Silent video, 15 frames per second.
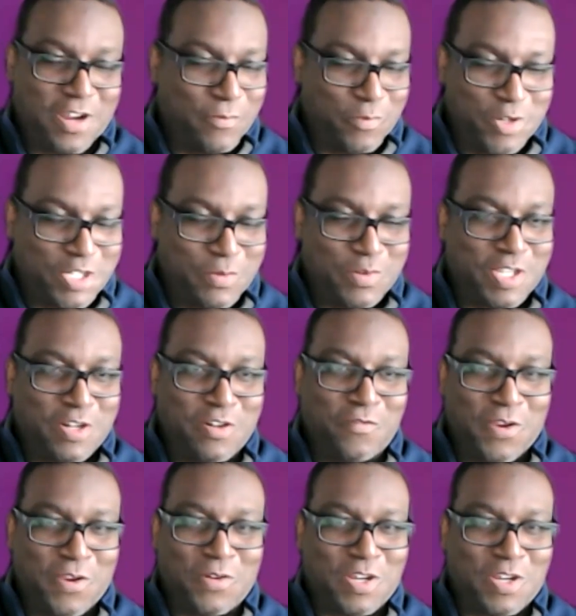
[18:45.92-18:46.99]
when she was
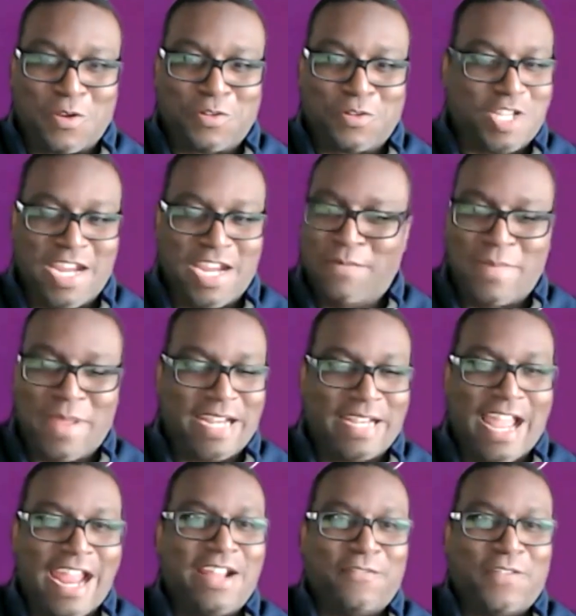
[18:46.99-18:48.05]
interviewed, you know, she made
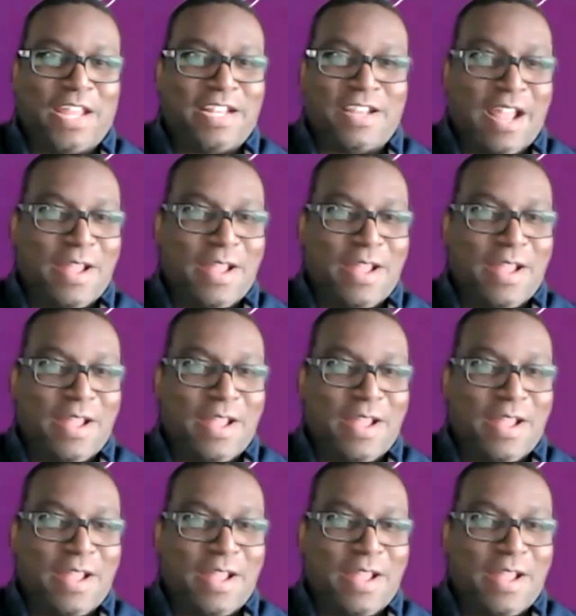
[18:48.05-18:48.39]
light of it.